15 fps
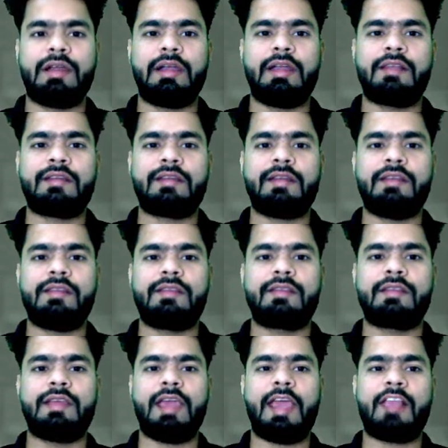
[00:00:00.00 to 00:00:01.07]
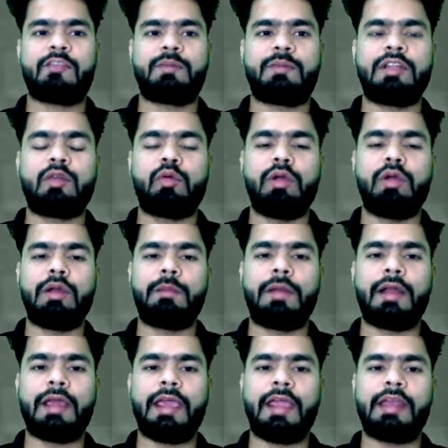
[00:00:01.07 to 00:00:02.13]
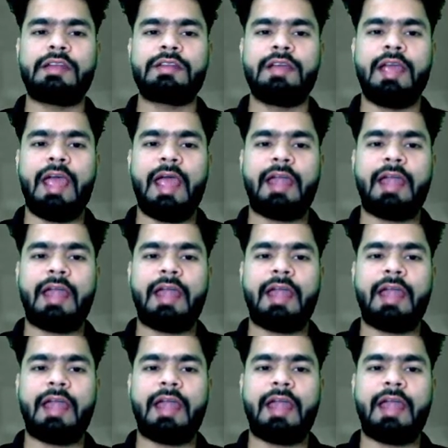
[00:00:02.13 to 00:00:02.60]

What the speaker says: Distance as per the rule number 8,